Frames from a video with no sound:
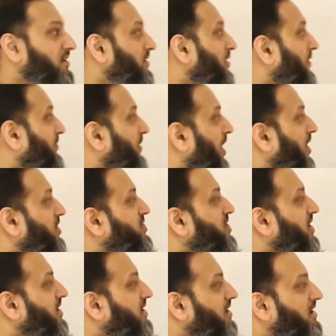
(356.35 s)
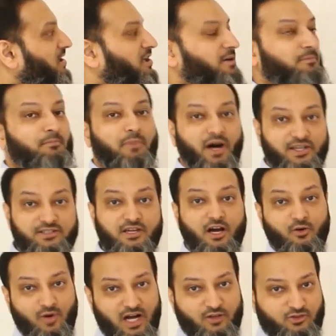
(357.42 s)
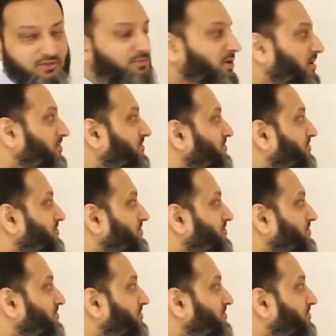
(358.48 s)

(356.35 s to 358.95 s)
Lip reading: Lethargic but arousable.